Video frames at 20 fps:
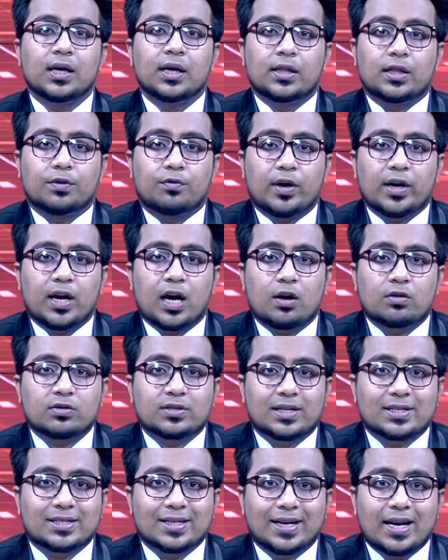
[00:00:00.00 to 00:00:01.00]
The White House
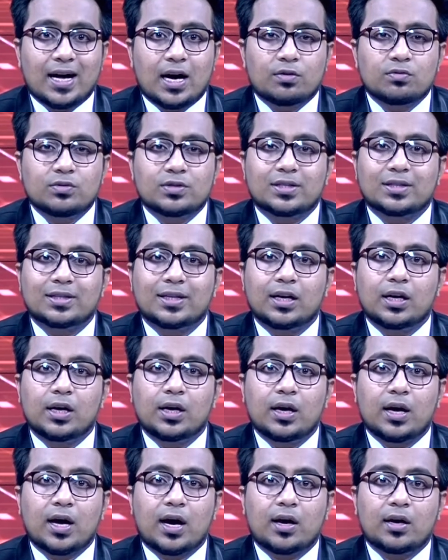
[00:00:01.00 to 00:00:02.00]
has announced the
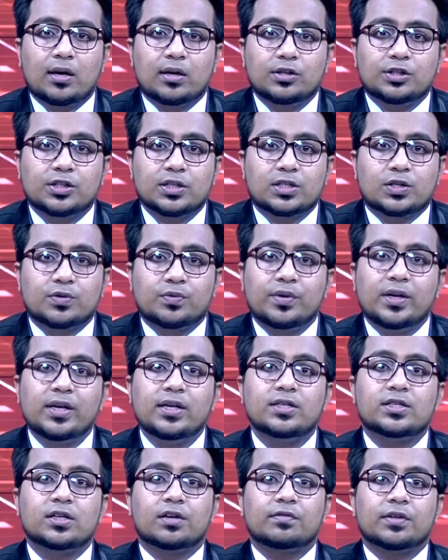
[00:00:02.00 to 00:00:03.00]
largest
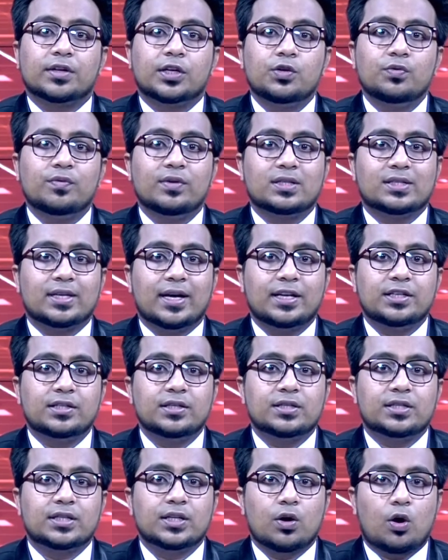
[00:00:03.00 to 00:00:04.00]
release of the U.S.
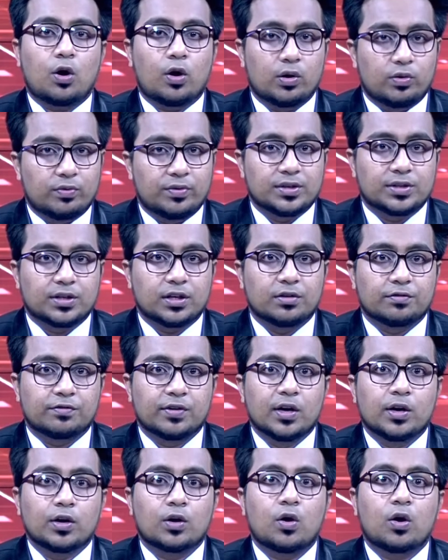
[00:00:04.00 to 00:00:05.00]
agency oil reserve,
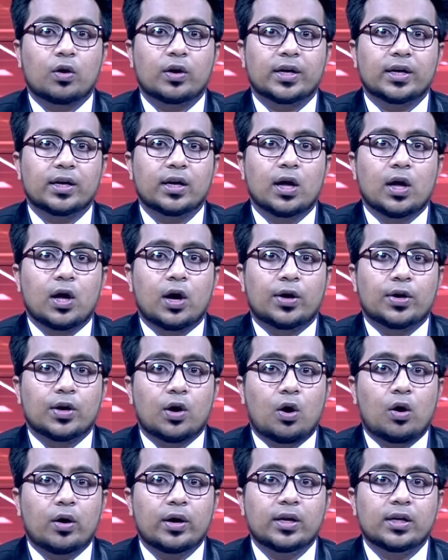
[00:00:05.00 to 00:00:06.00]
calling on
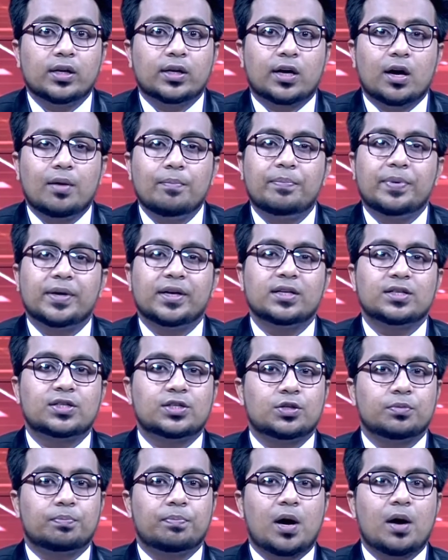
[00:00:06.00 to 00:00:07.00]
oil companies
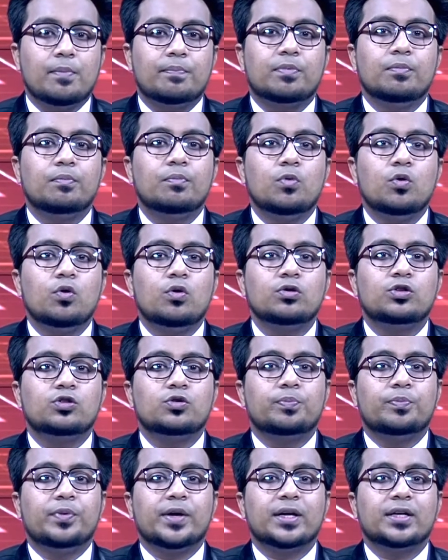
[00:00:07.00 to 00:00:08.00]
to pump more
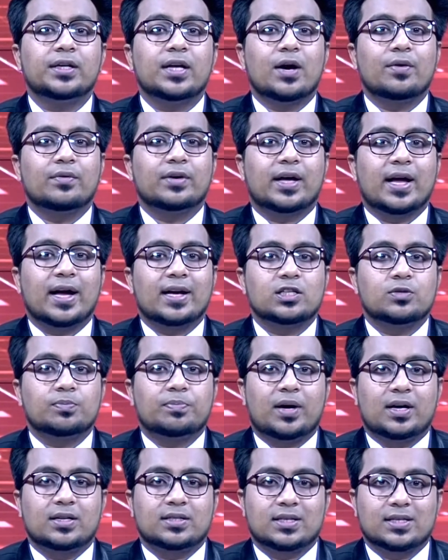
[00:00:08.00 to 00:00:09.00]
to bring down gas
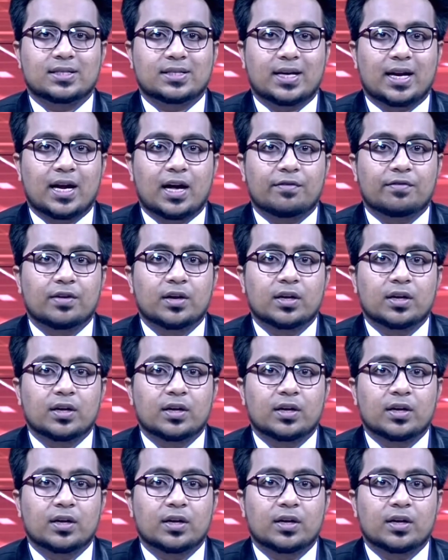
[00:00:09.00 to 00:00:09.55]
prices that have